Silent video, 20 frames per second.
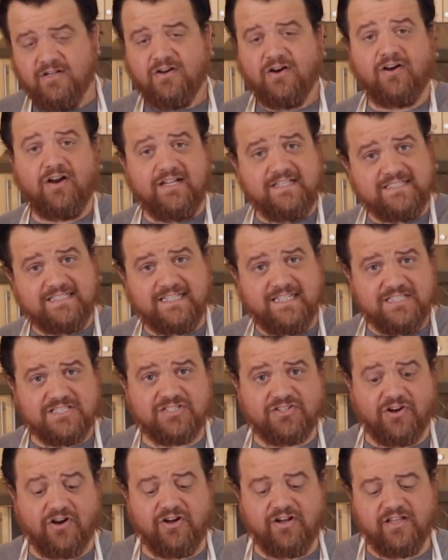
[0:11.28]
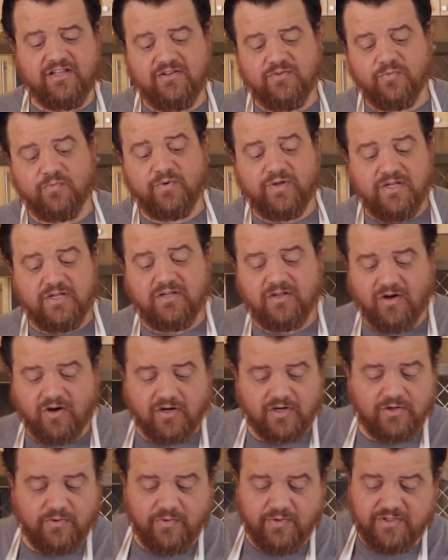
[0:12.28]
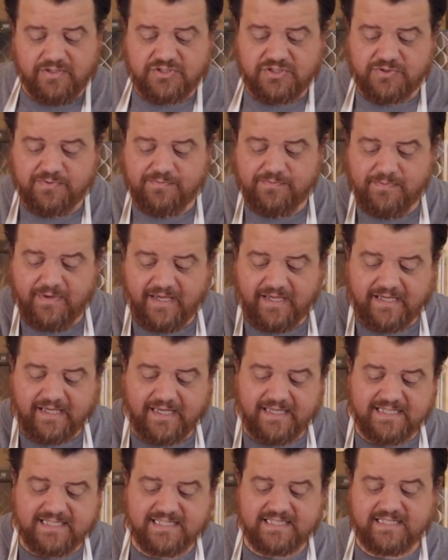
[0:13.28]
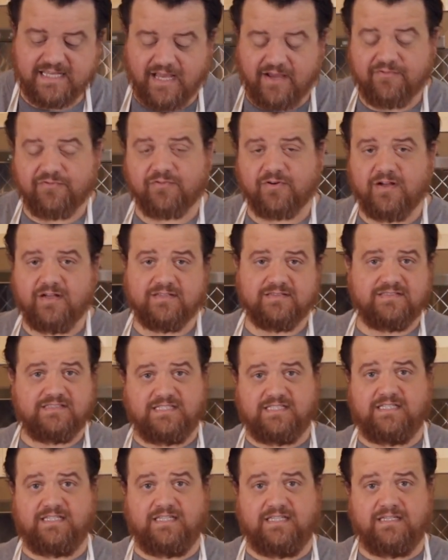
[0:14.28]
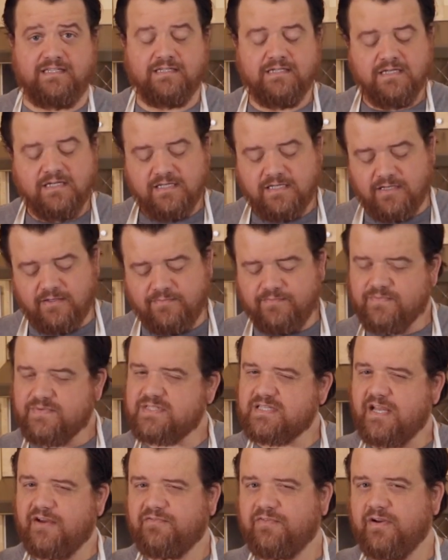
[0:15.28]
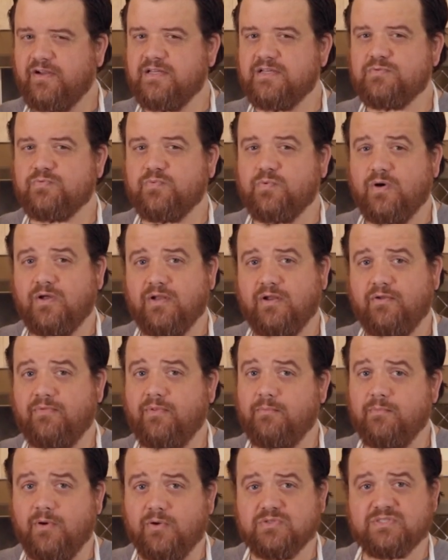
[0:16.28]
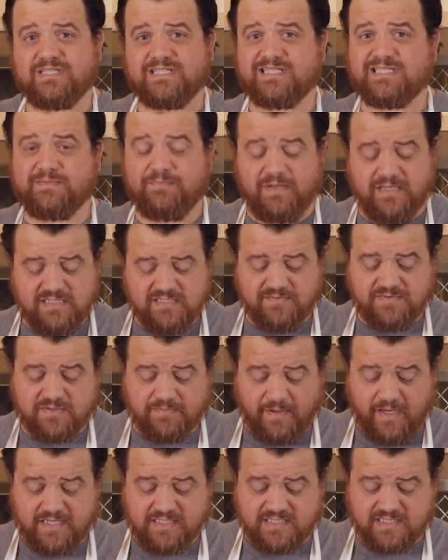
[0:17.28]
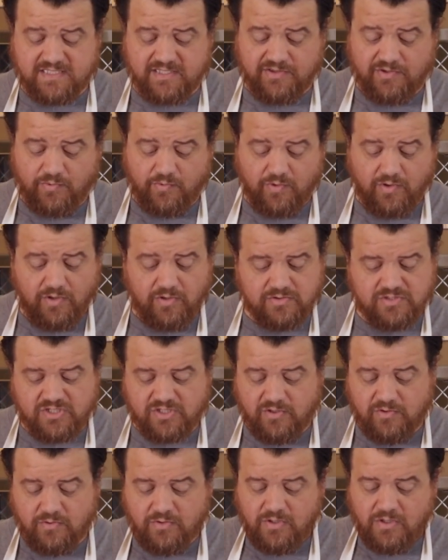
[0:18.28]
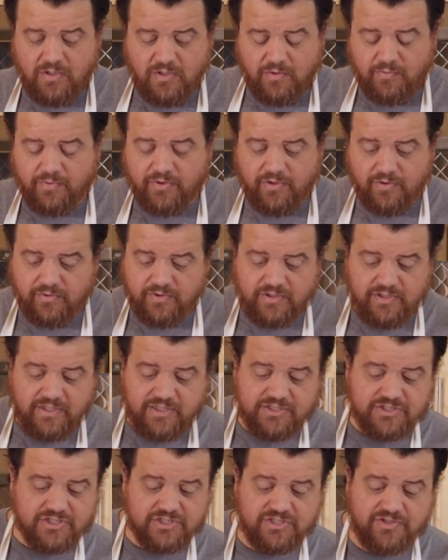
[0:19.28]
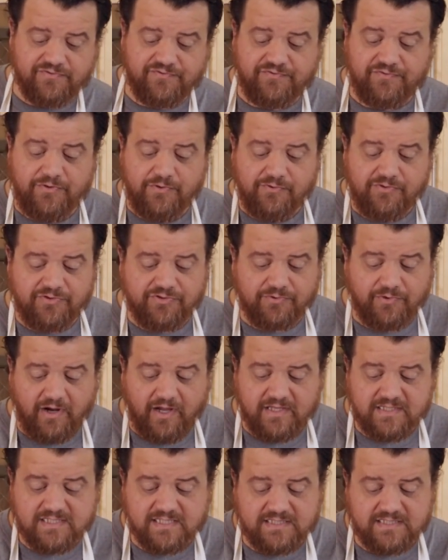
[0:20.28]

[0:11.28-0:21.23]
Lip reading: All right, to get started, we are going to make a saffron tea. Now, saffron is one of the most expensive spices in the world, so we only need just a few threads.